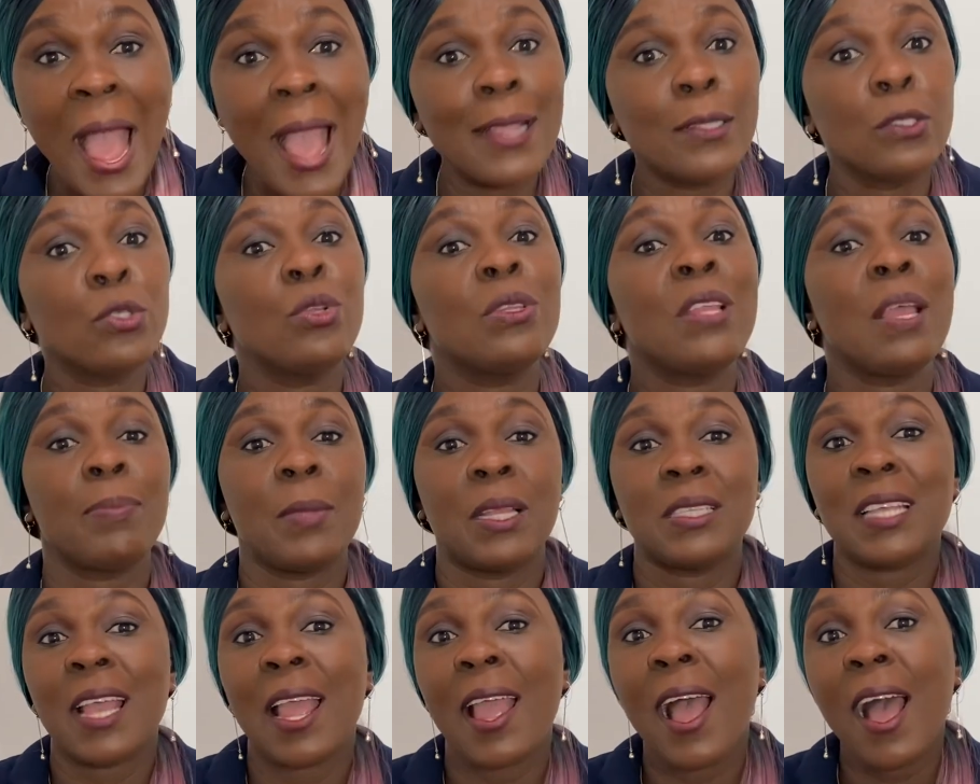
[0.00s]
I told them
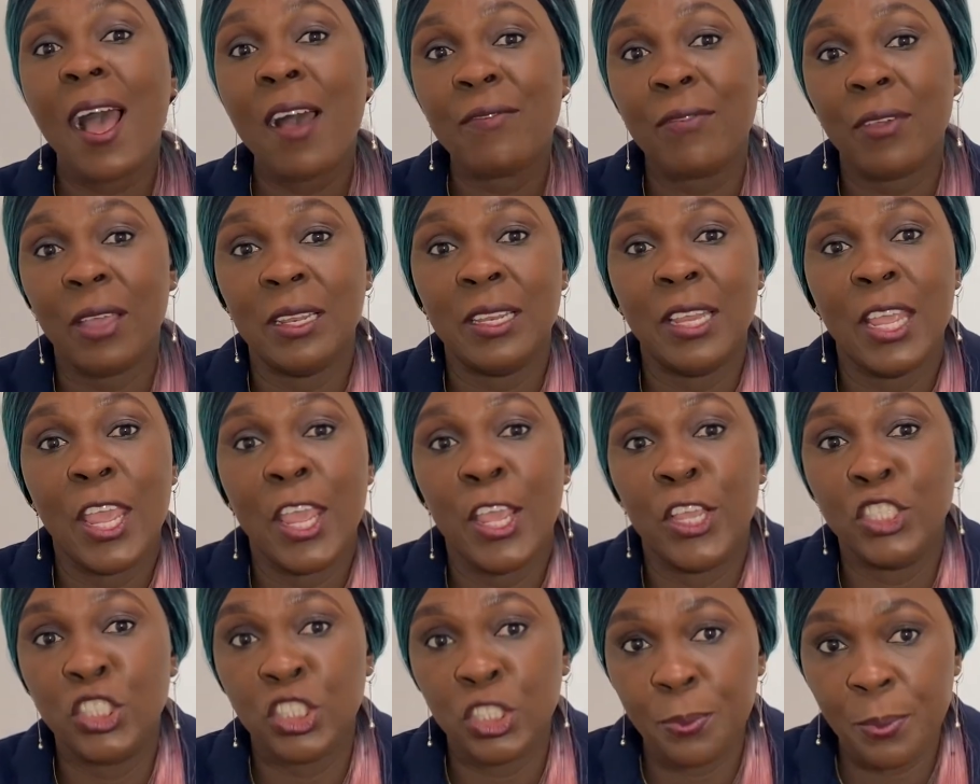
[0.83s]
that I have an
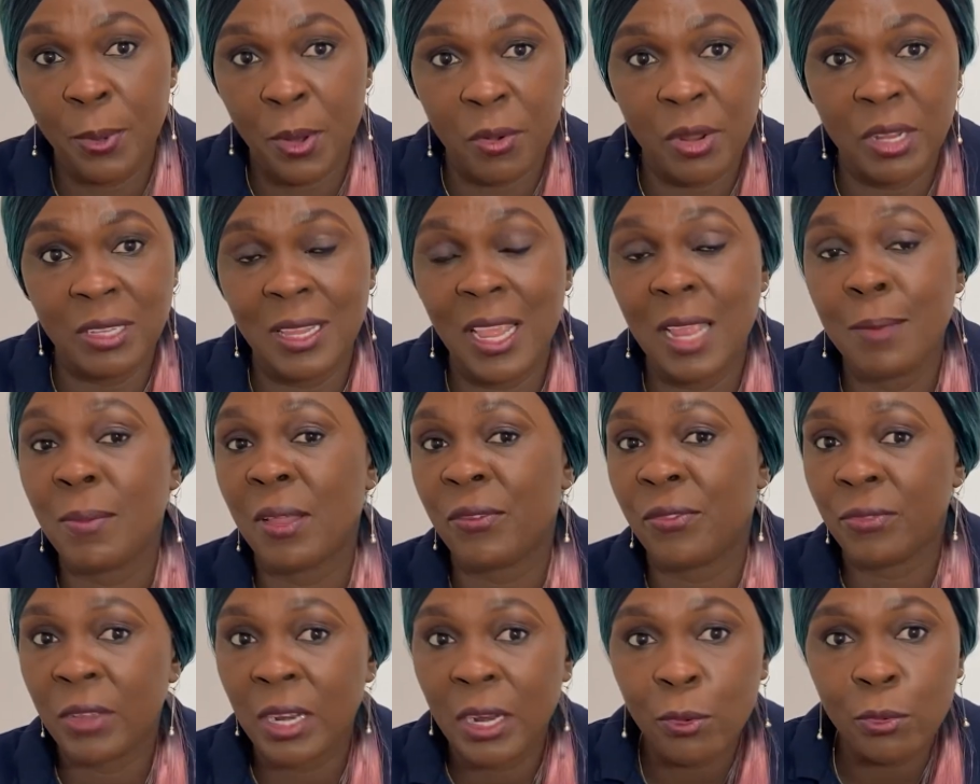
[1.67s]
aged parent. Then my
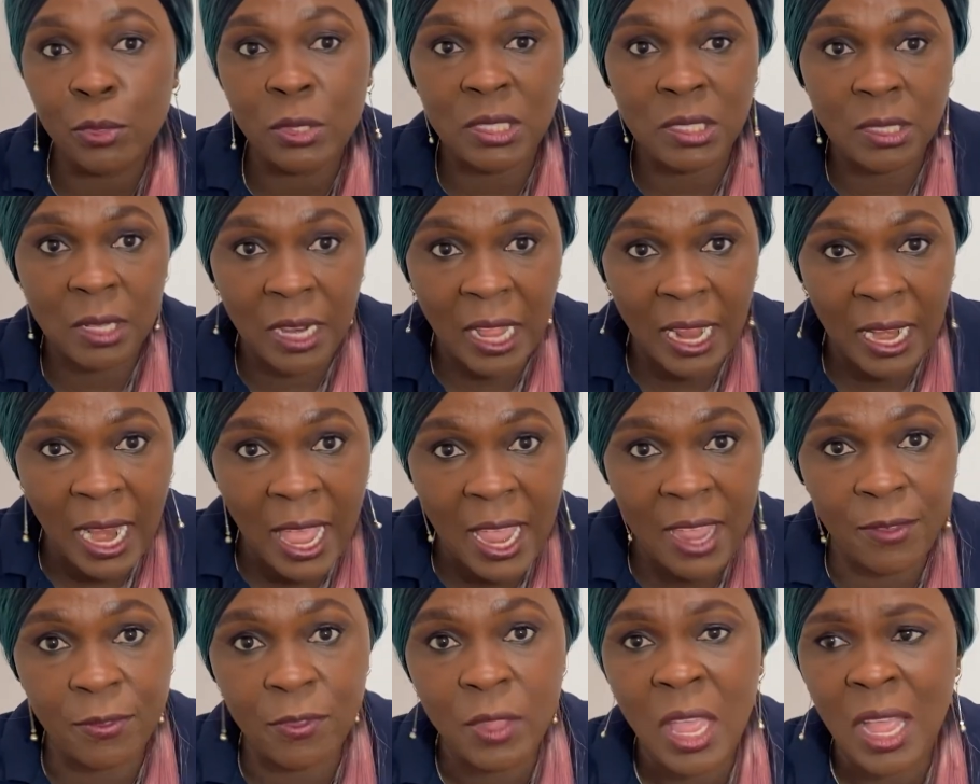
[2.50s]
father was still
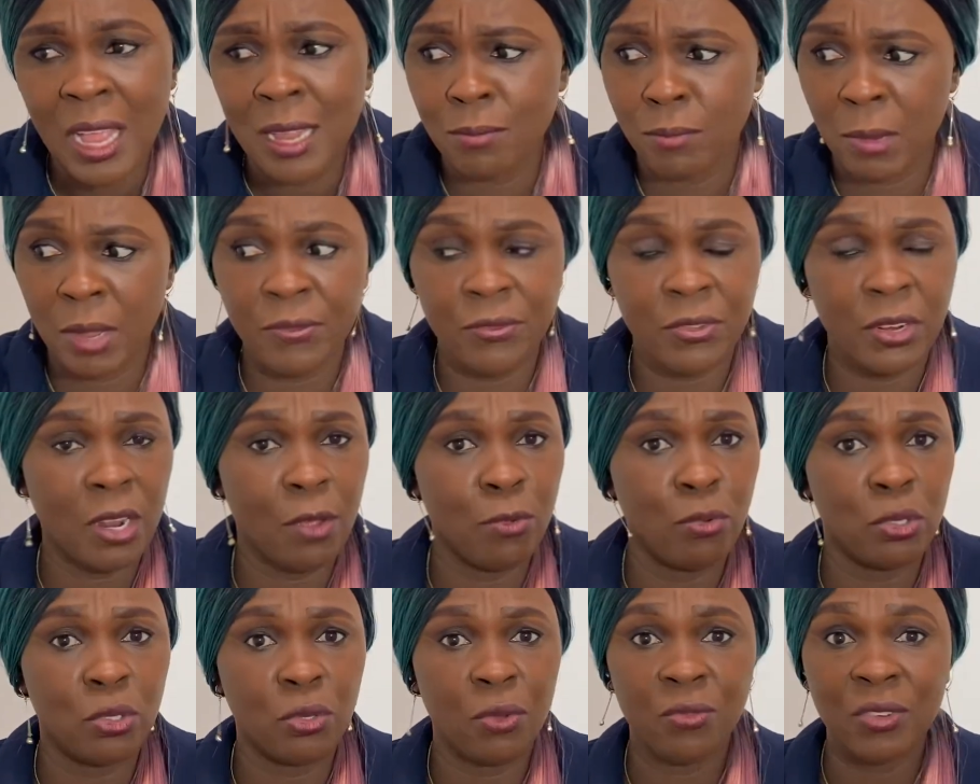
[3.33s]
alive, and my father
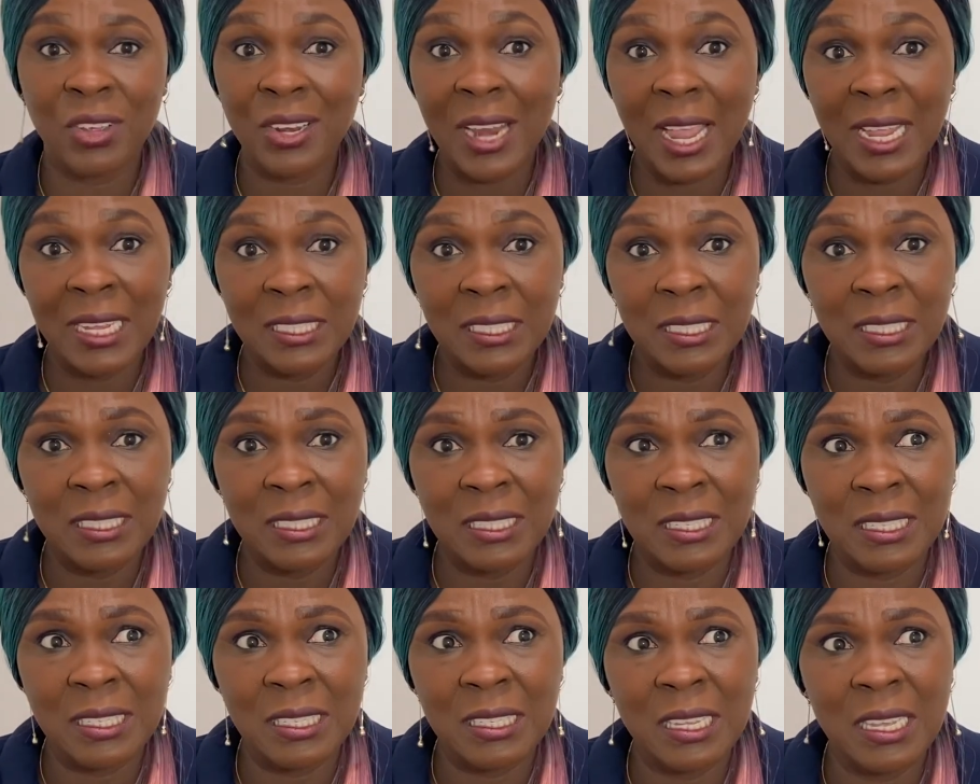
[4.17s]
was over
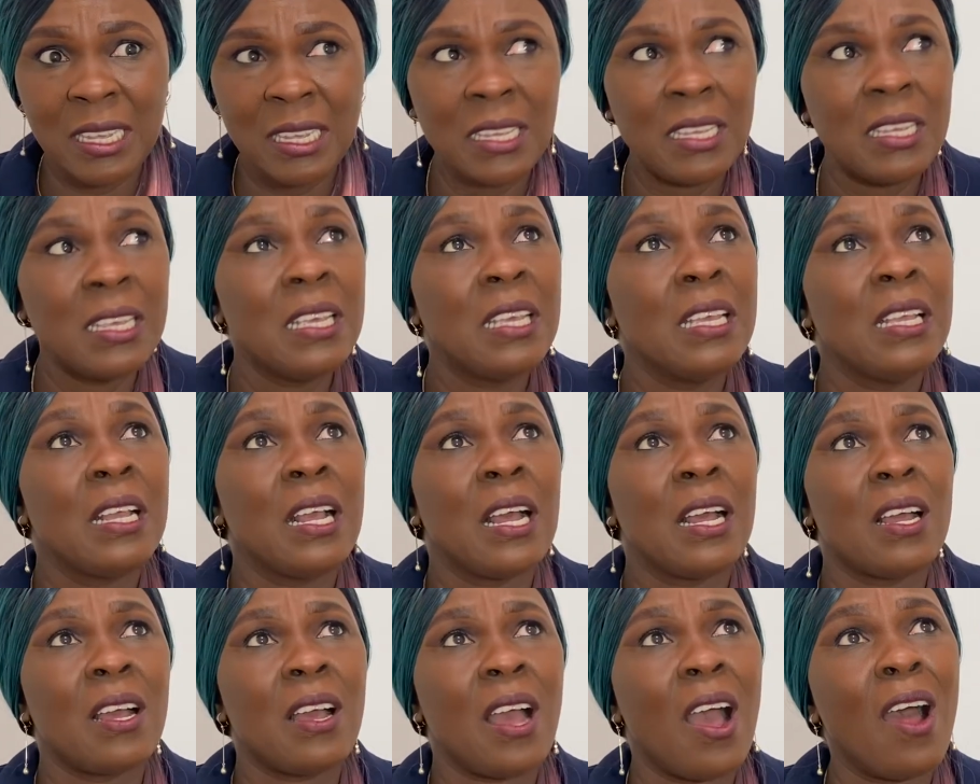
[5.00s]
90,
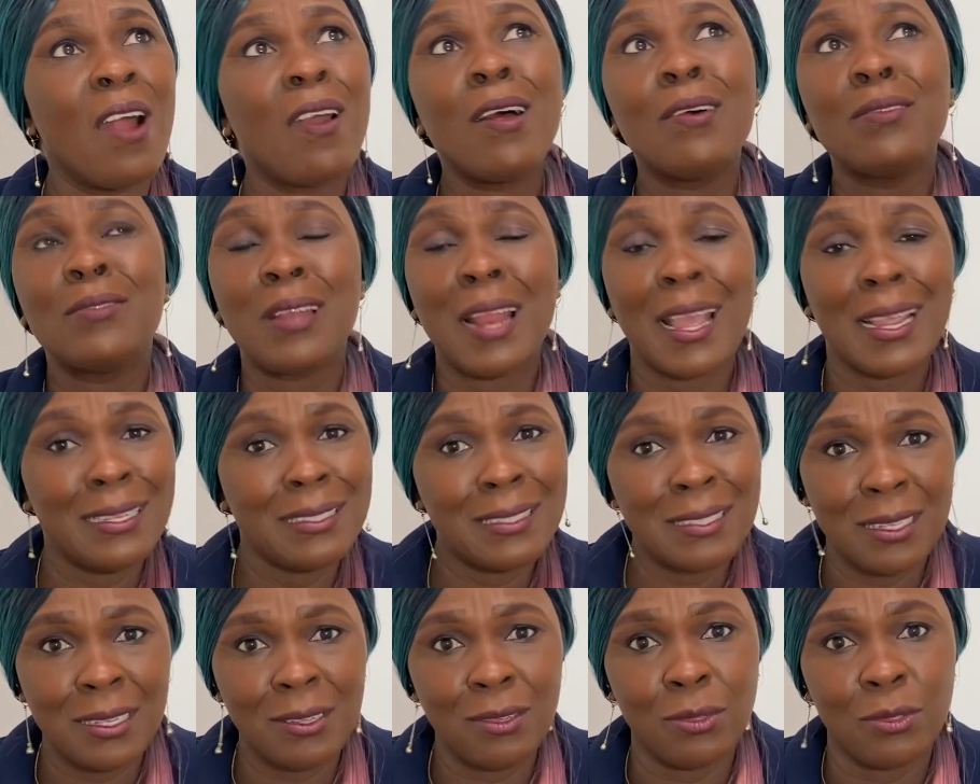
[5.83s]
around
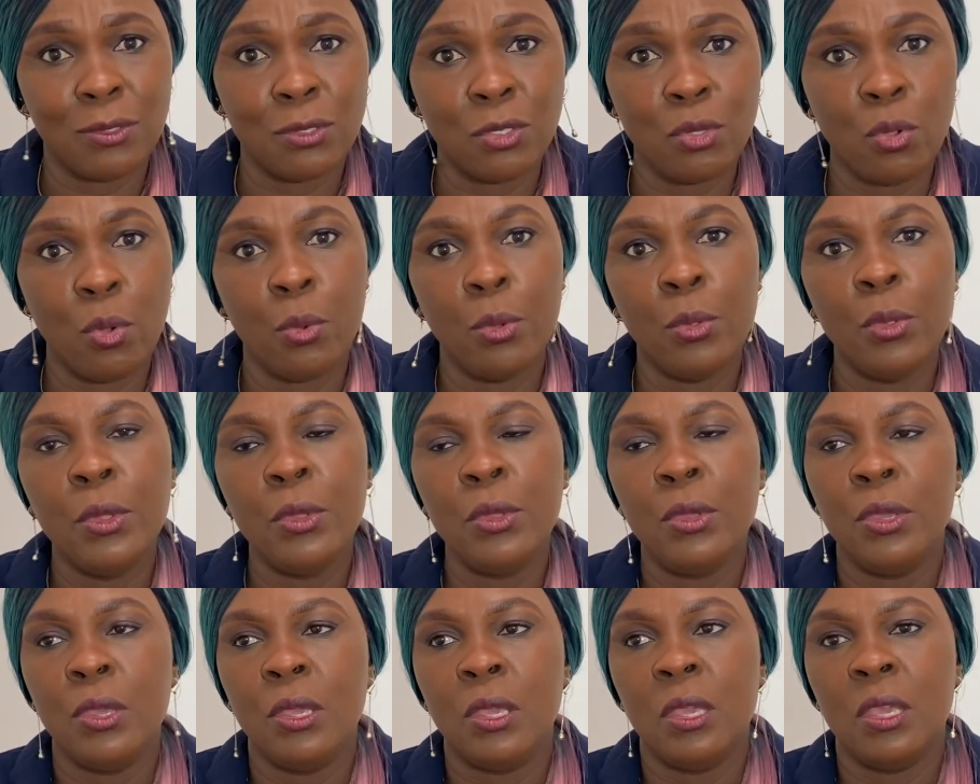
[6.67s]
90 or so
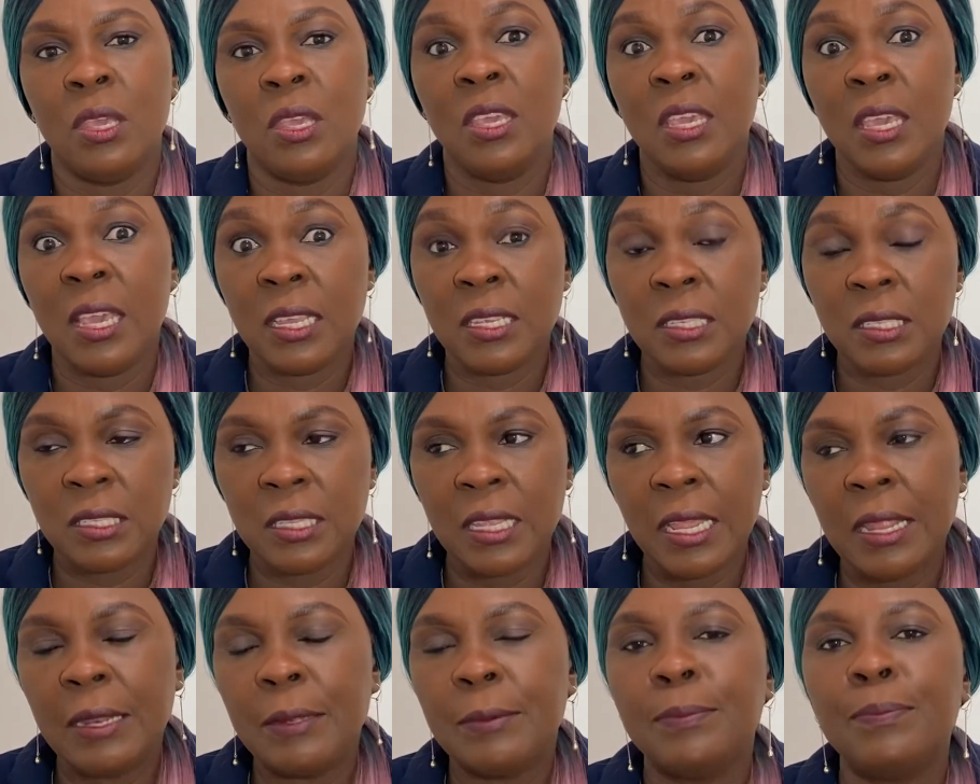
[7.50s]
years then.